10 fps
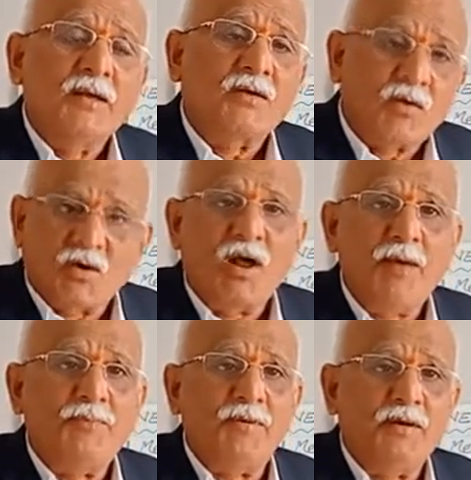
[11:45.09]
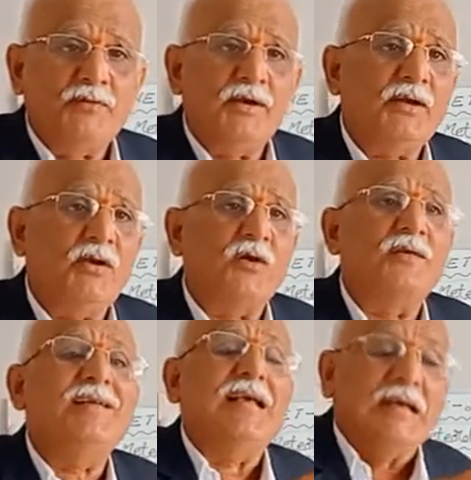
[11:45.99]
crop where you have
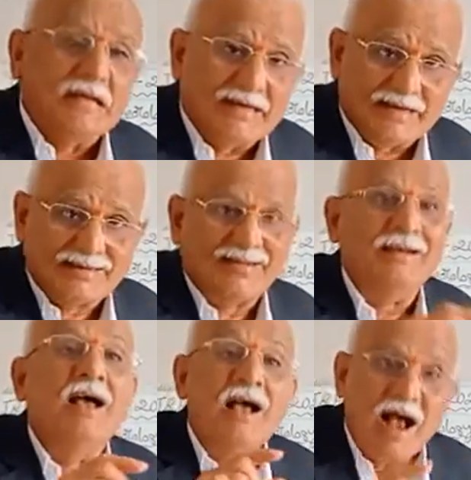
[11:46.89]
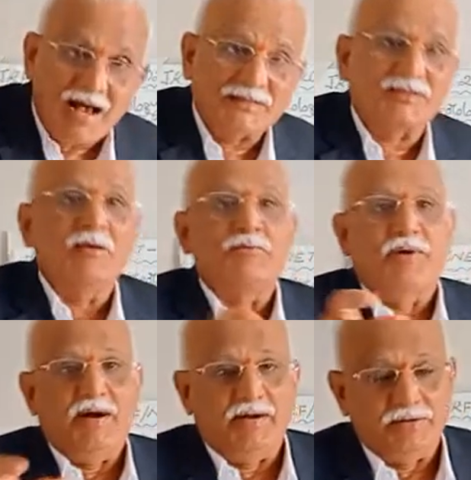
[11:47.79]
an irrigation as
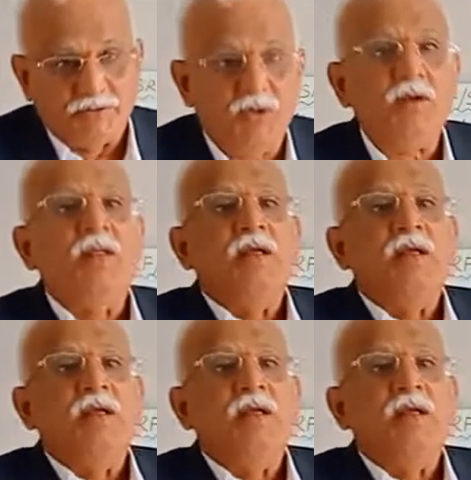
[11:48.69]
compared to